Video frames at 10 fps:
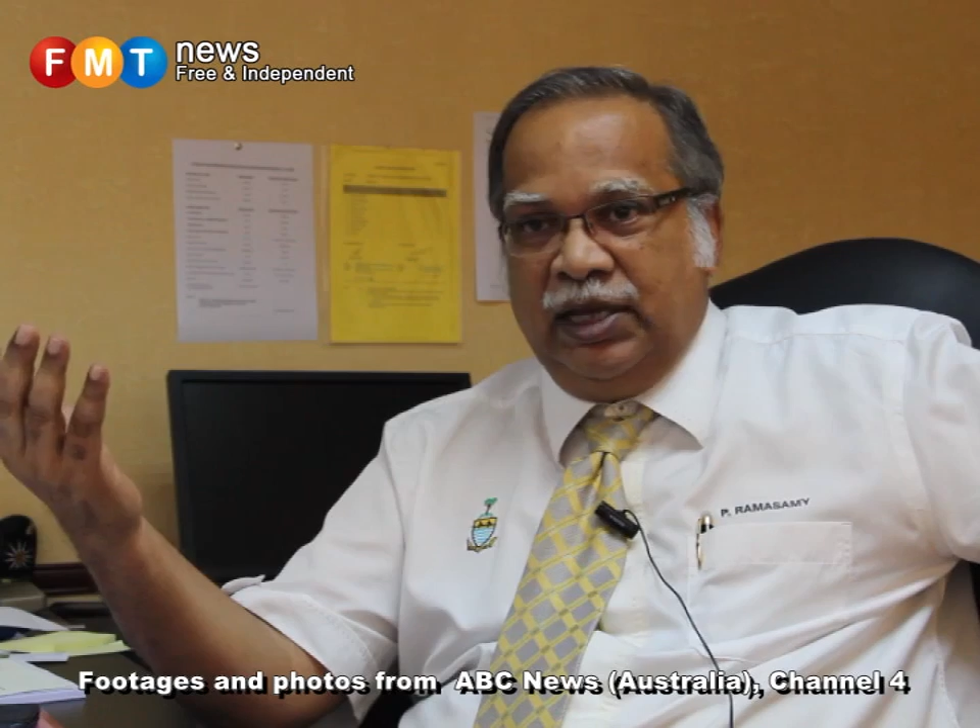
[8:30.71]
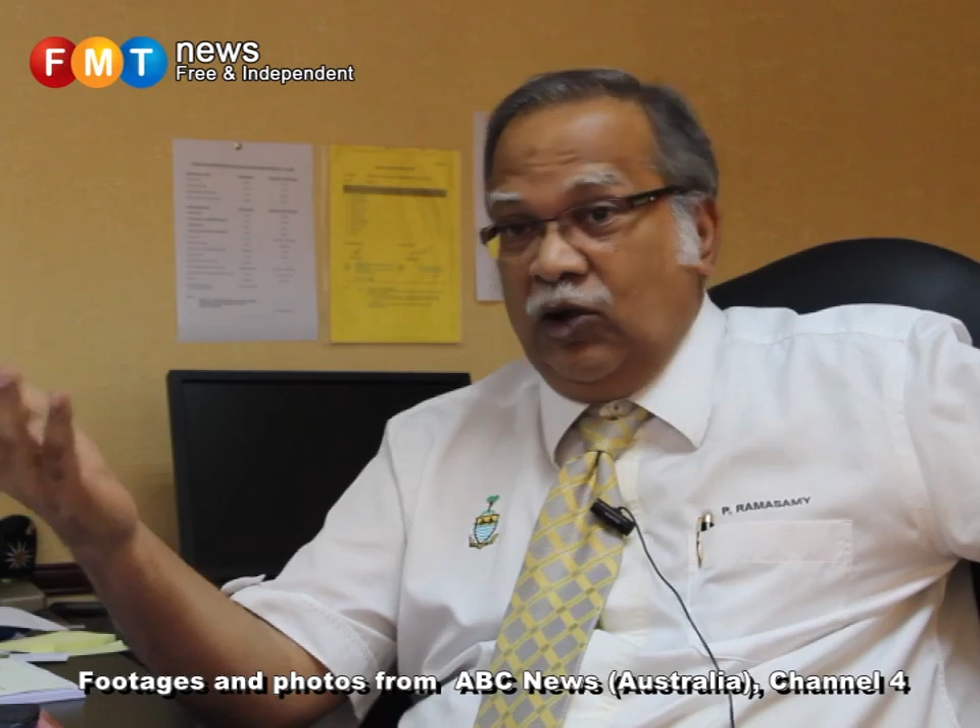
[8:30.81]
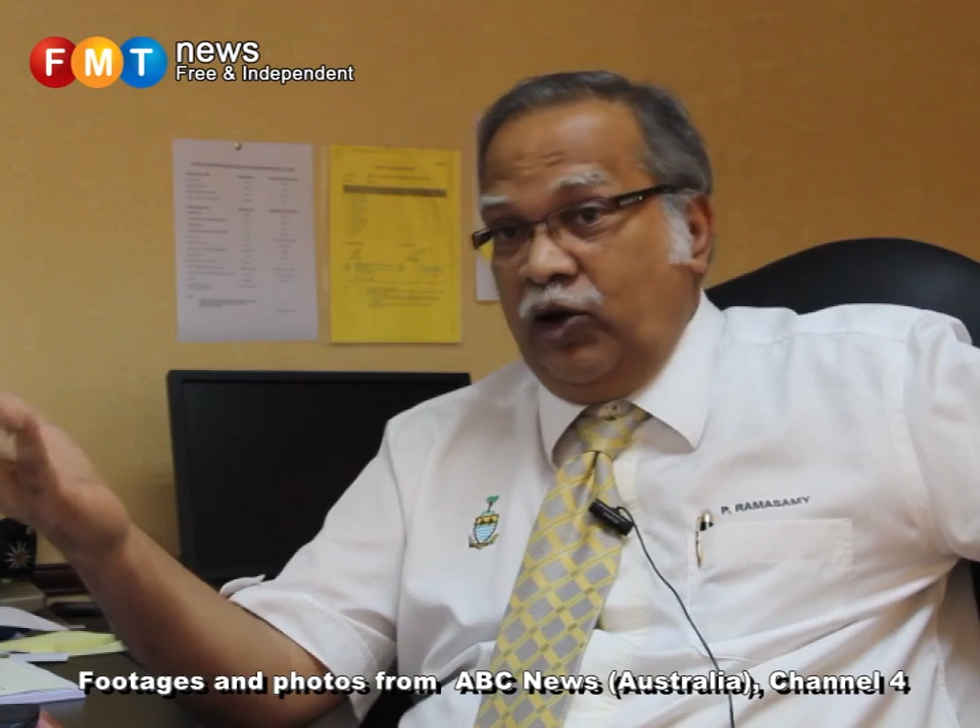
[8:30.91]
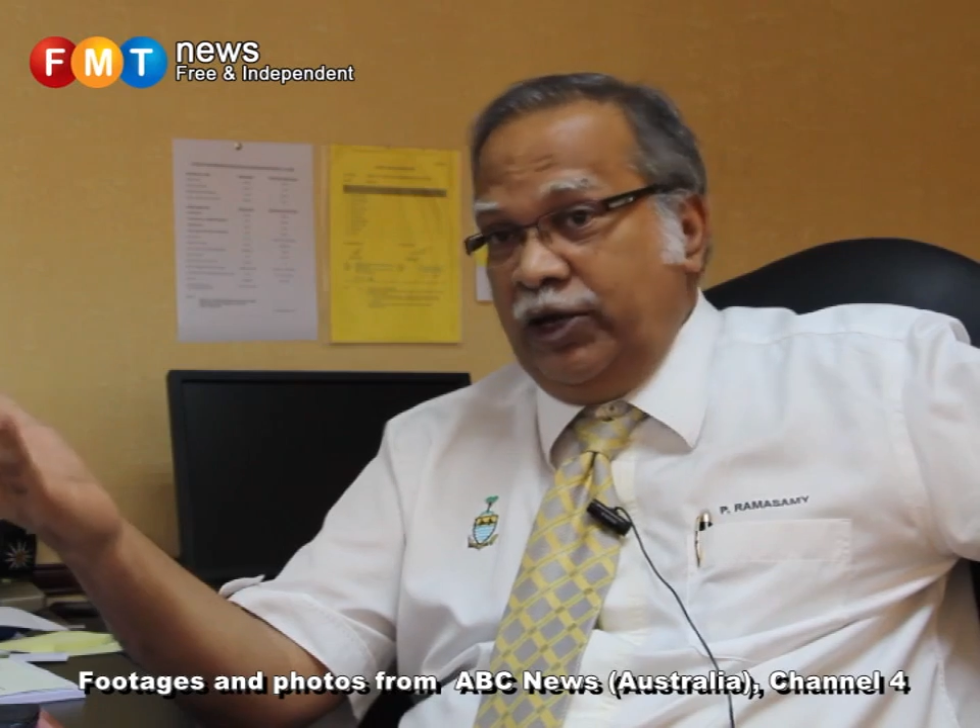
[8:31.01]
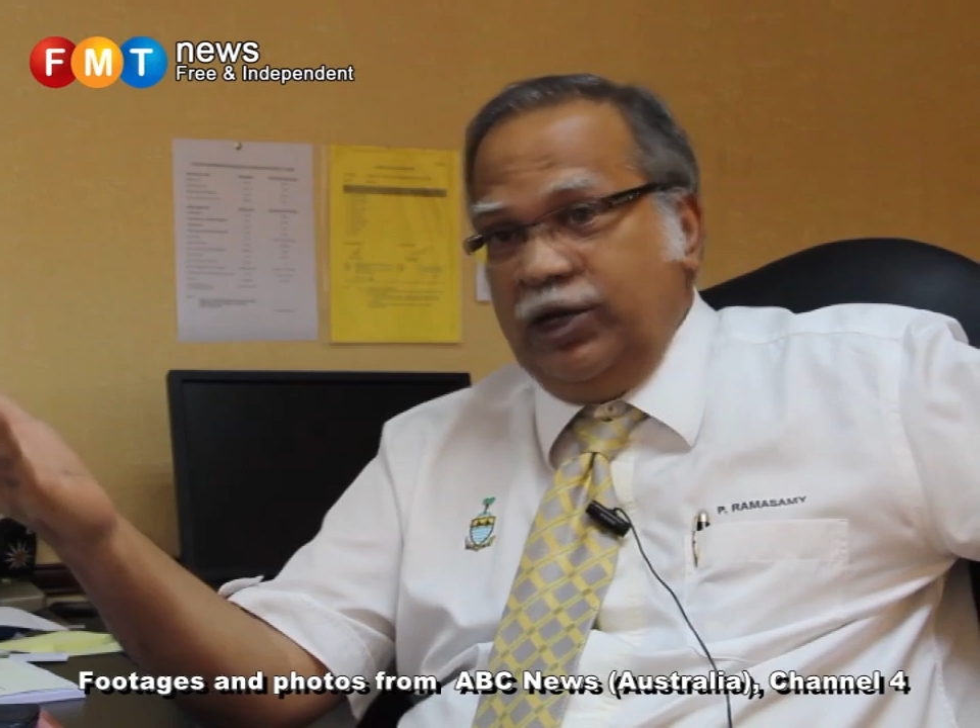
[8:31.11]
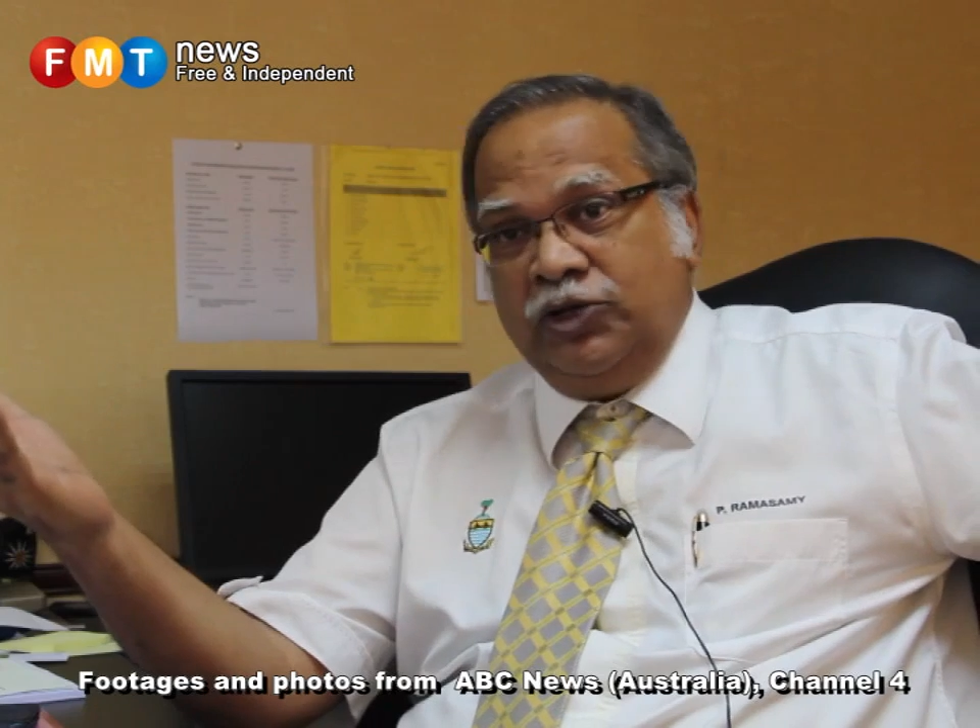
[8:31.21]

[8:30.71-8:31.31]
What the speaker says: according to